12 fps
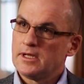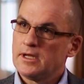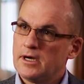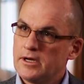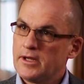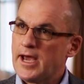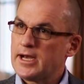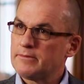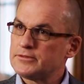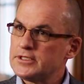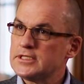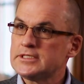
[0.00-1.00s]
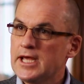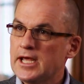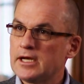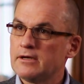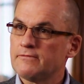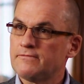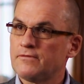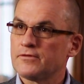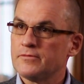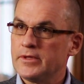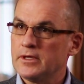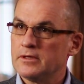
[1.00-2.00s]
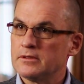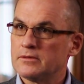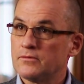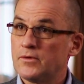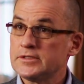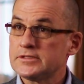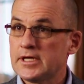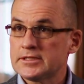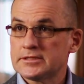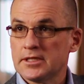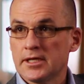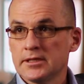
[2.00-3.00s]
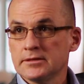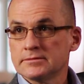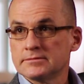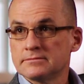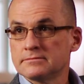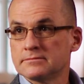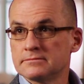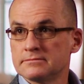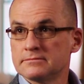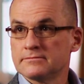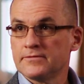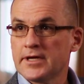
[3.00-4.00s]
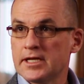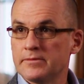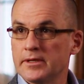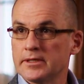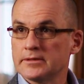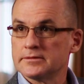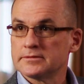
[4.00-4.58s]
and you add up to the 10 for the meal. Once that's done, forget about it.